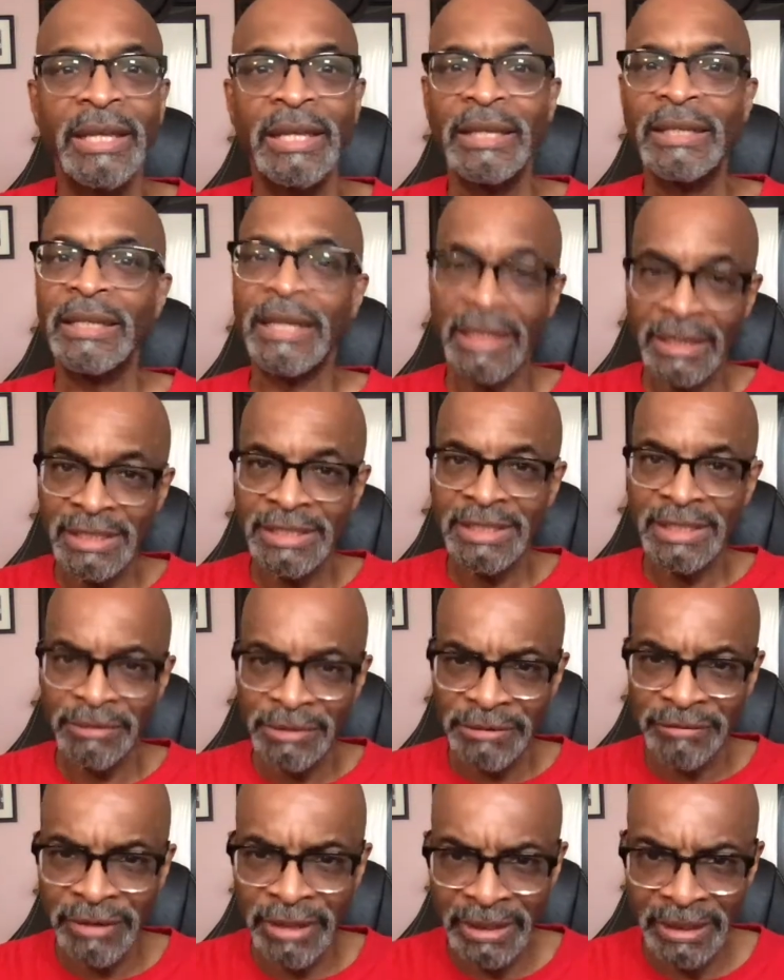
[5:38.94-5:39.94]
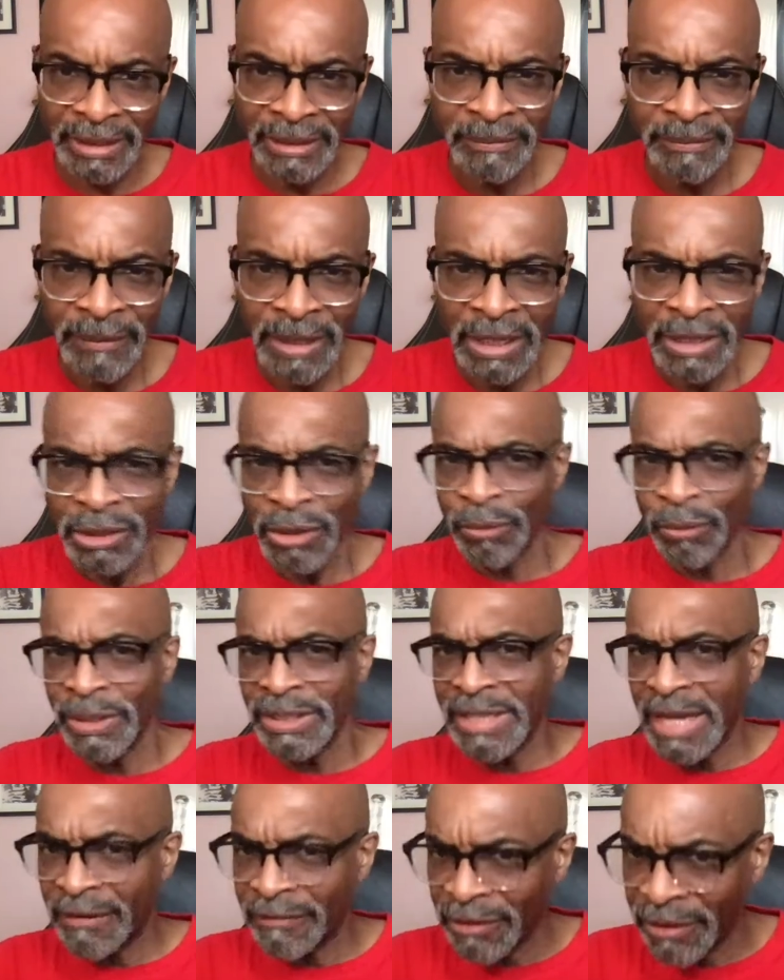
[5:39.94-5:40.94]
At least he was friendly. 2 weeks
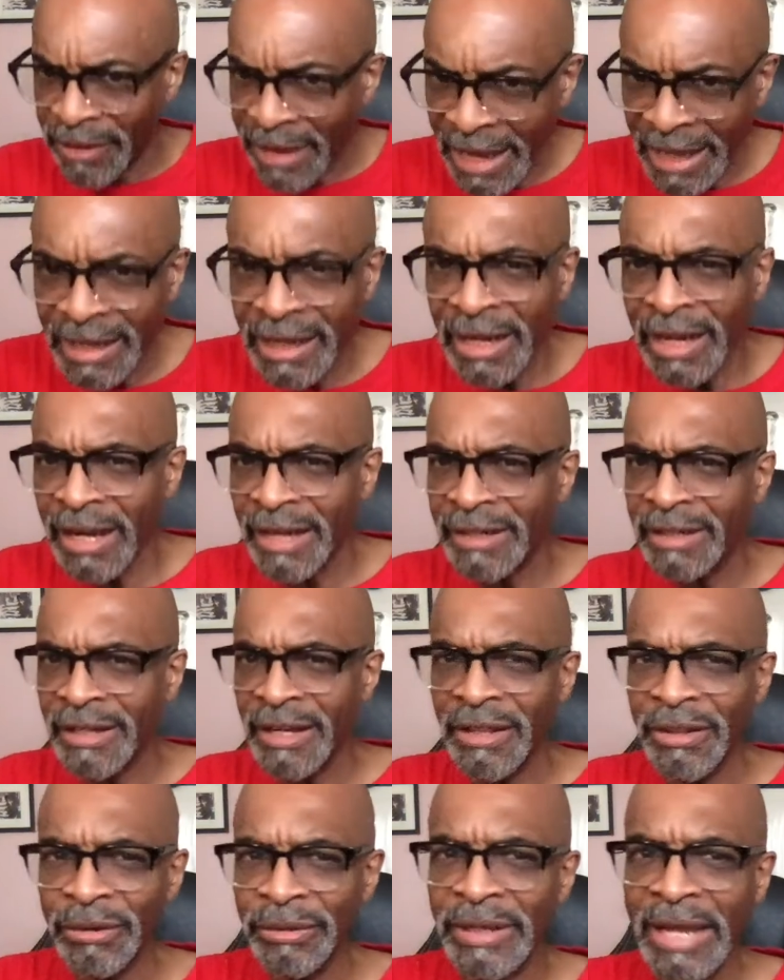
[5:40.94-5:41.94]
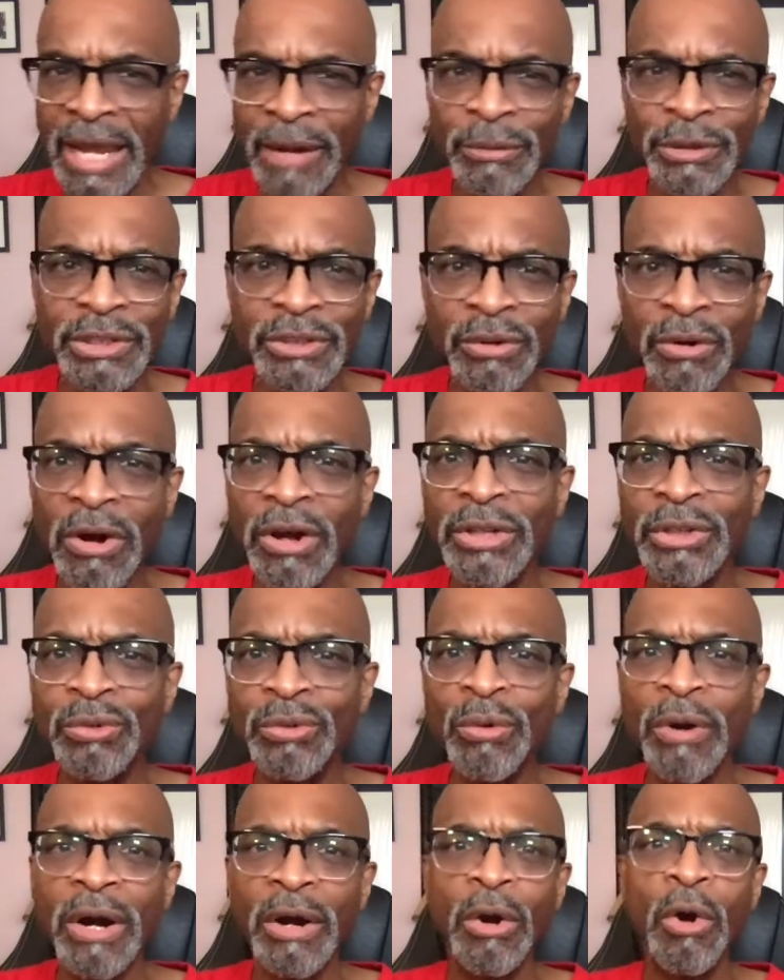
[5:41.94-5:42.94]
after that, another guy was drawn to
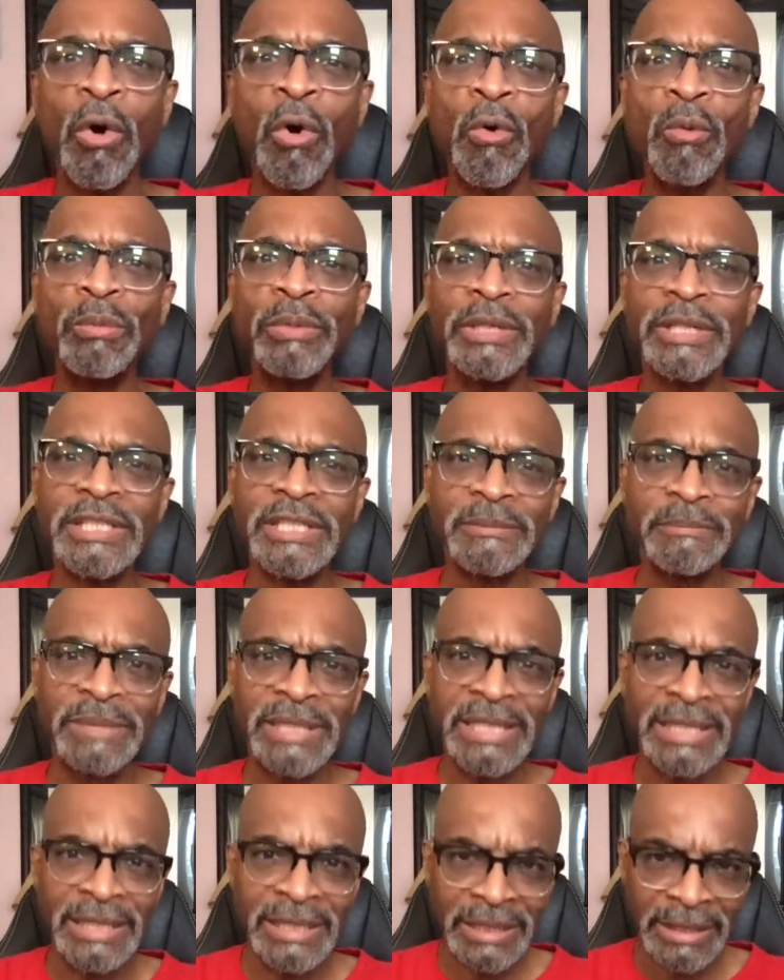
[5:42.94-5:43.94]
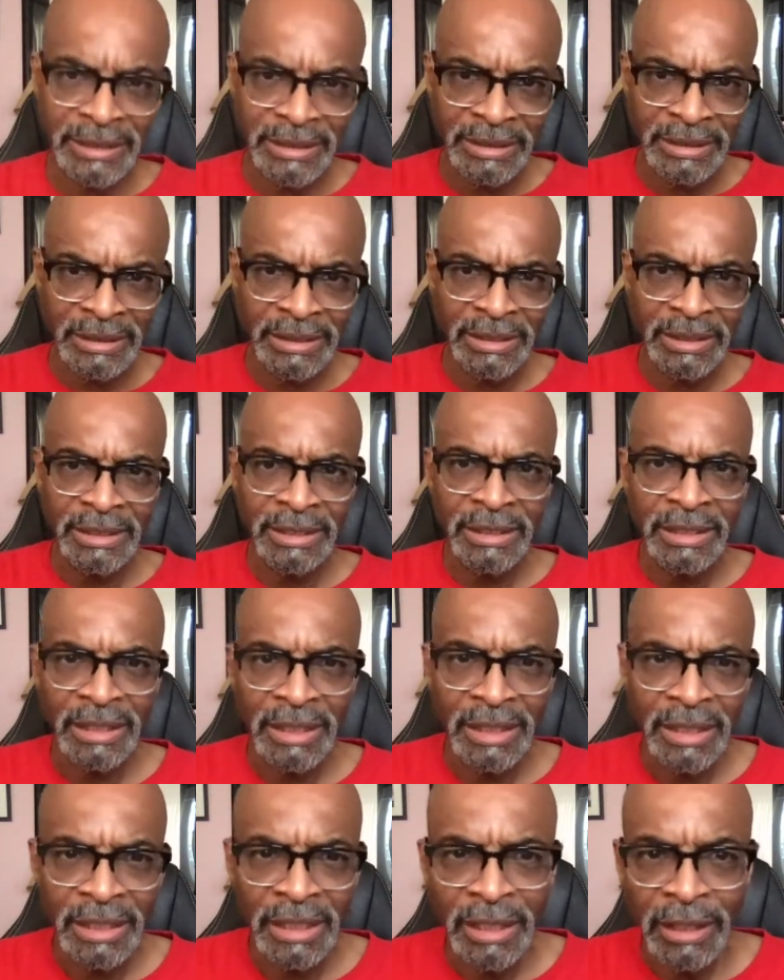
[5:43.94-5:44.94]
our homeless beacon
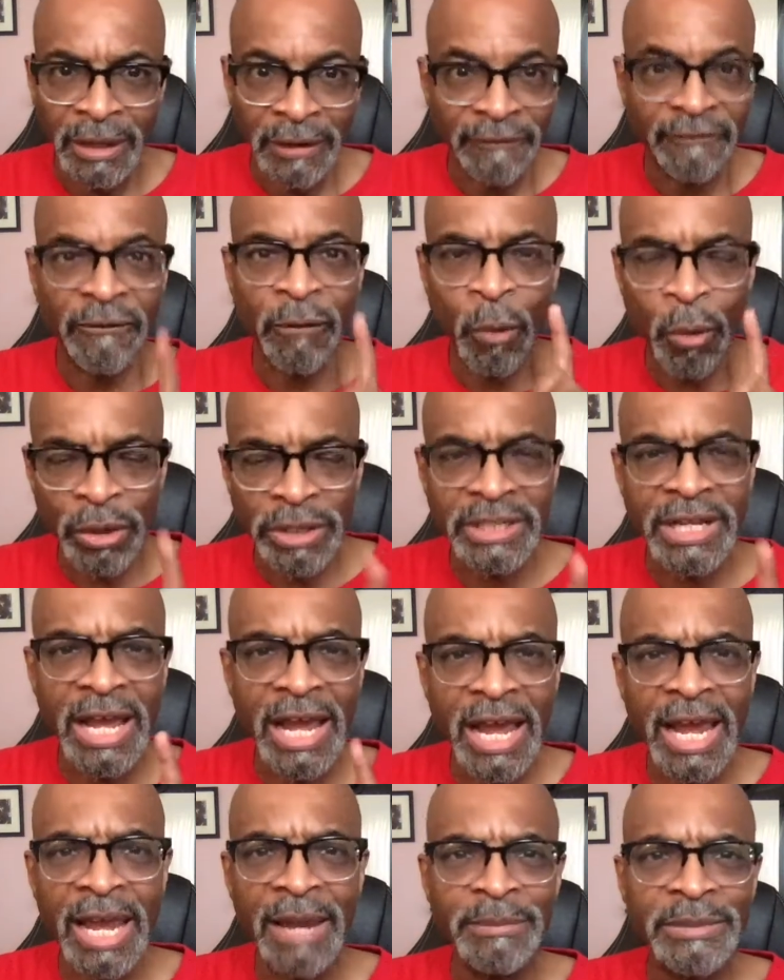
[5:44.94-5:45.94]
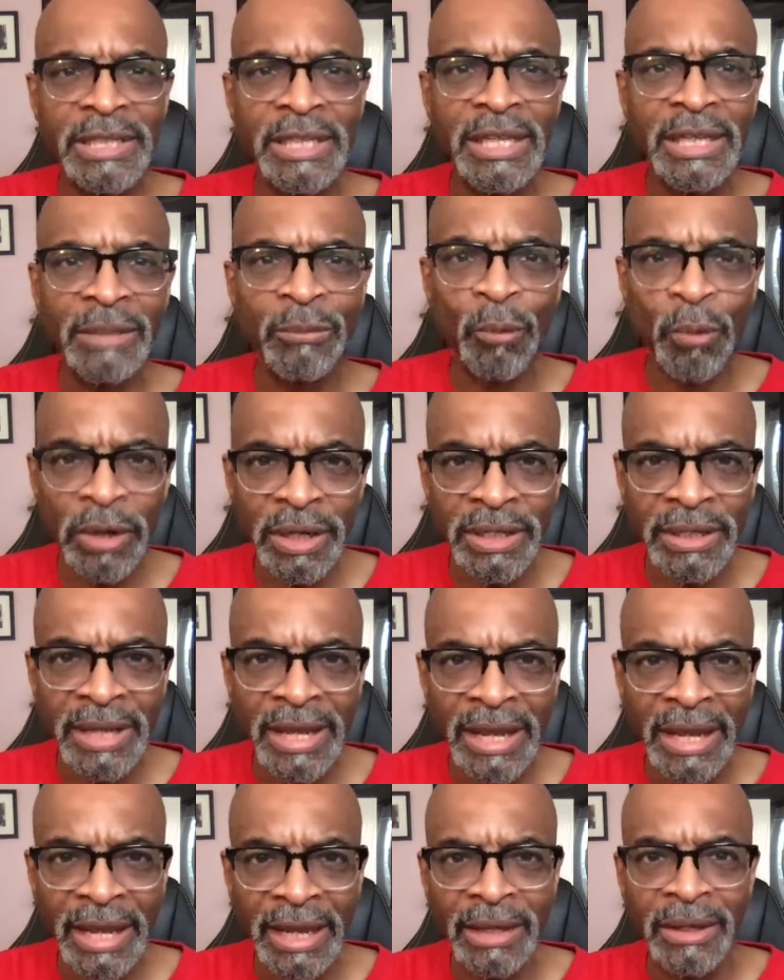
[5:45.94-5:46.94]
4 times in one
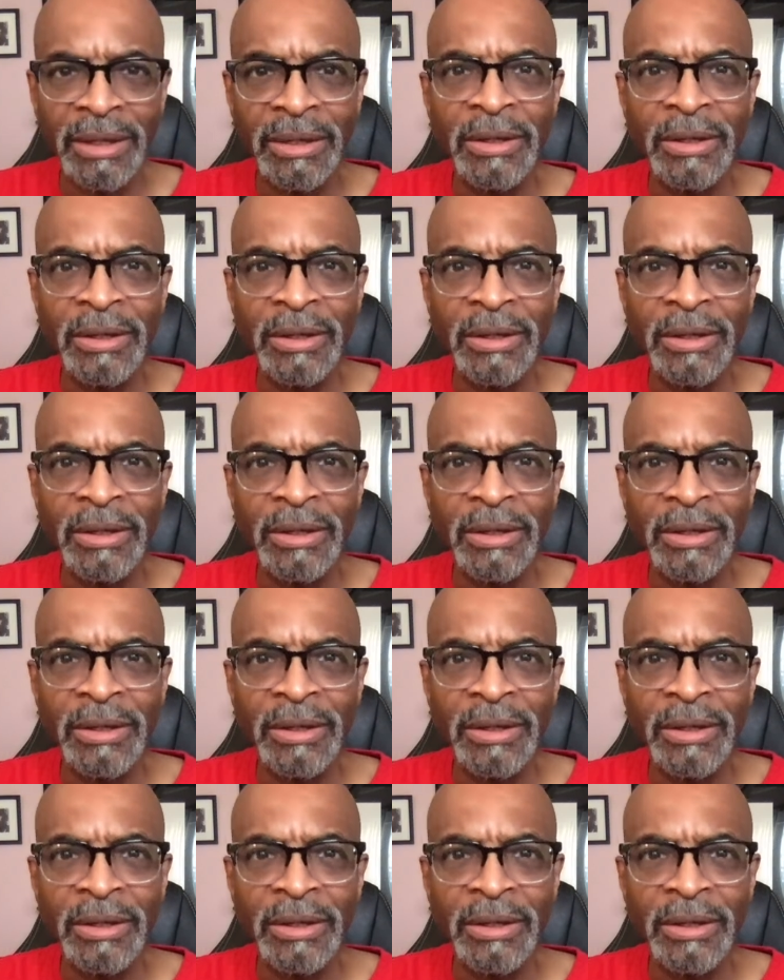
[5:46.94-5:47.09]
day.